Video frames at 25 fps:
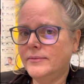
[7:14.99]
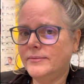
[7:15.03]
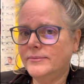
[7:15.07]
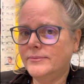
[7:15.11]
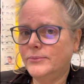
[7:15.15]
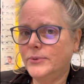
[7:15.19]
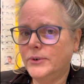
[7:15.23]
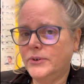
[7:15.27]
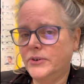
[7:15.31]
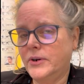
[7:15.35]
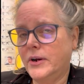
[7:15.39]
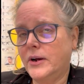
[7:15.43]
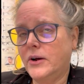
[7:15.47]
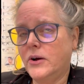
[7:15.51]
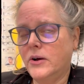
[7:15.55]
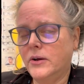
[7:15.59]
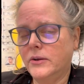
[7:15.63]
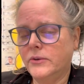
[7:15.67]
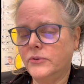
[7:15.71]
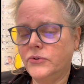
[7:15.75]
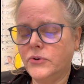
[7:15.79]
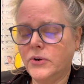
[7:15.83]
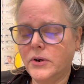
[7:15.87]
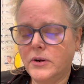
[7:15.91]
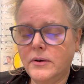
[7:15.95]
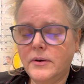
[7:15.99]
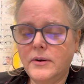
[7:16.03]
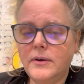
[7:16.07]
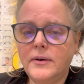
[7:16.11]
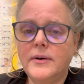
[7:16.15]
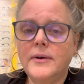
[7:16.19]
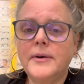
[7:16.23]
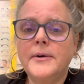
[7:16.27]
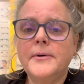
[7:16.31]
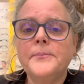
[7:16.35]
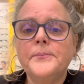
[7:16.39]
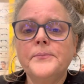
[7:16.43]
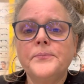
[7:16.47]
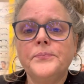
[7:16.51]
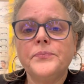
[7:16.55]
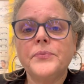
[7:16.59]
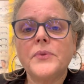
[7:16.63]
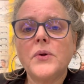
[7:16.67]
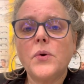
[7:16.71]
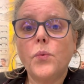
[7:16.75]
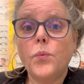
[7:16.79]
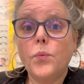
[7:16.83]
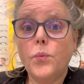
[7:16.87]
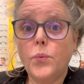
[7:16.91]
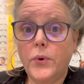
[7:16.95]
which I call junk,
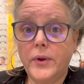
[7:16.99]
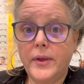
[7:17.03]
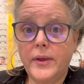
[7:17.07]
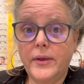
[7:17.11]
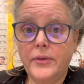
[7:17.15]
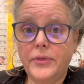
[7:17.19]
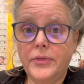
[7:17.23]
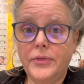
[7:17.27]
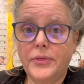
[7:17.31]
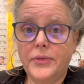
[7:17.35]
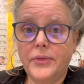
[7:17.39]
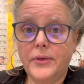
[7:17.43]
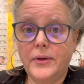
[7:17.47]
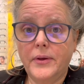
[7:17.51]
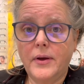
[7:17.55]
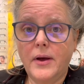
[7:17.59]
with